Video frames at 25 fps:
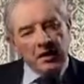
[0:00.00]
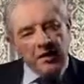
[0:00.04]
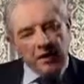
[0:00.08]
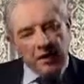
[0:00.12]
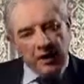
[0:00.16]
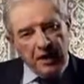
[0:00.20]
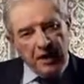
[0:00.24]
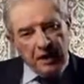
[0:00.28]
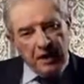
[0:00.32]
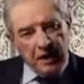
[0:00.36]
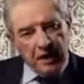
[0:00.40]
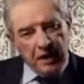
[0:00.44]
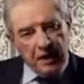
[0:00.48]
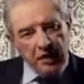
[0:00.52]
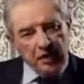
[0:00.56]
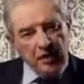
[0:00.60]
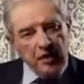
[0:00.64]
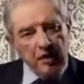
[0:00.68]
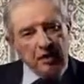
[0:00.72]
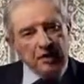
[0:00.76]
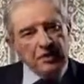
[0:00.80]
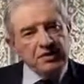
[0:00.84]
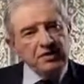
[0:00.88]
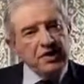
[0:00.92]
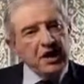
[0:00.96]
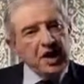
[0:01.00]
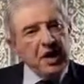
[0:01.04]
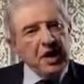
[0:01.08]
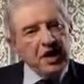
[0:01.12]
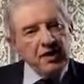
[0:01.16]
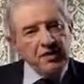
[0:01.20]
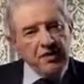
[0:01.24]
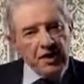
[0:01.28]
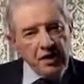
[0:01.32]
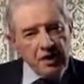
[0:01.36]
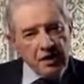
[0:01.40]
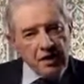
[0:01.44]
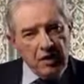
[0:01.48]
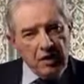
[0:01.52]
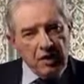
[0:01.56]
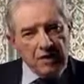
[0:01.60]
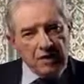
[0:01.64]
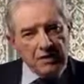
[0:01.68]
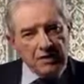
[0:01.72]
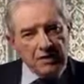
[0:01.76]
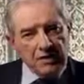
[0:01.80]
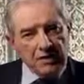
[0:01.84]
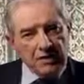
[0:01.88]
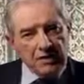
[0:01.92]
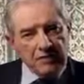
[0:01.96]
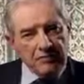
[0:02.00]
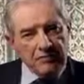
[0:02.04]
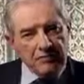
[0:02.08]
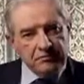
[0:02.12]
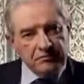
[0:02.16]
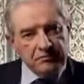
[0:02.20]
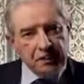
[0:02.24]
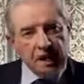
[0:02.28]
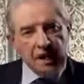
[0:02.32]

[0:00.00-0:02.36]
There are not other gods.